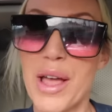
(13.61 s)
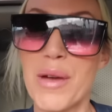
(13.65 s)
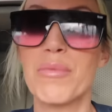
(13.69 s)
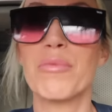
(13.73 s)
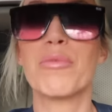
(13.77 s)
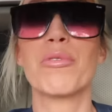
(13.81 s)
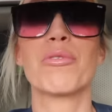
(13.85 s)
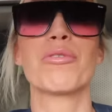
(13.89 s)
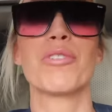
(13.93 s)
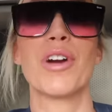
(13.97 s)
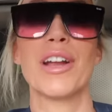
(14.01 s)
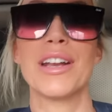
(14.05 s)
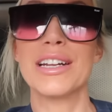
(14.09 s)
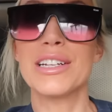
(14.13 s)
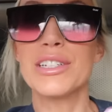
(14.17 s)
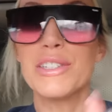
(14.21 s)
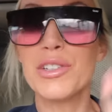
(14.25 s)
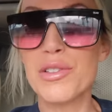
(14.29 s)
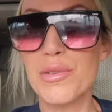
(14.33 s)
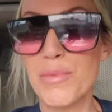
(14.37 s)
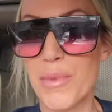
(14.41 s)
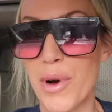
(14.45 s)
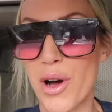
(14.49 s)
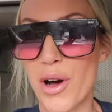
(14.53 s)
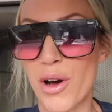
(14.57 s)
I'm running to
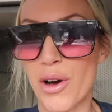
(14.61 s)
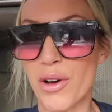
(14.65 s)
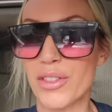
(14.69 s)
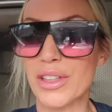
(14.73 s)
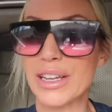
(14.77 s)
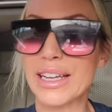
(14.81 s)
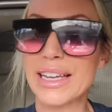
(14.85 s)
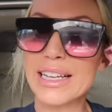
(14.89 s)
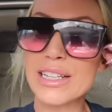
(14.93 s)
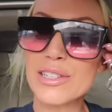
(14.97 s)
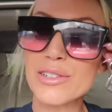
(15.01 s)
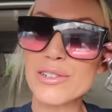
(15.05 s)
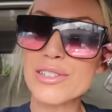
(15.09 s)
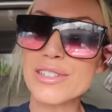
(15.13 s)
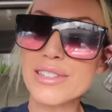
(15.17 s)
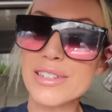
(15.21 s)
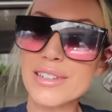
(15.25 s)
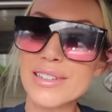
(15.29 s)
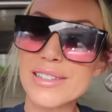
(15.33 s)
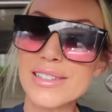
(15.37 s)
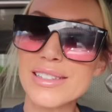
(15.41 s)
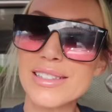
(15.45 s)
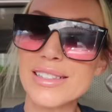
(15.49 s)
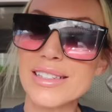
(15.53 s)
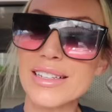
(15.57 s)
the mall. The kids are
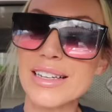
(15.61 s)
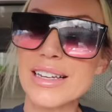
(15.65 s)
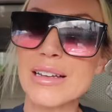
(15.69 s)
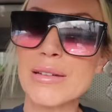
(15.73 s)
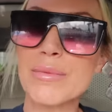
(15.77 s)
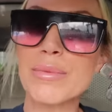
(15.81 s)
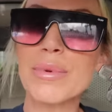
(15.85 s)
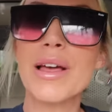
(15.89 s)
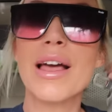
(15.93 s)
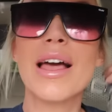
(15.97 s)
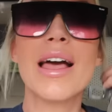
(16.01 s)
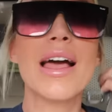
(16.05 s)
still asleep.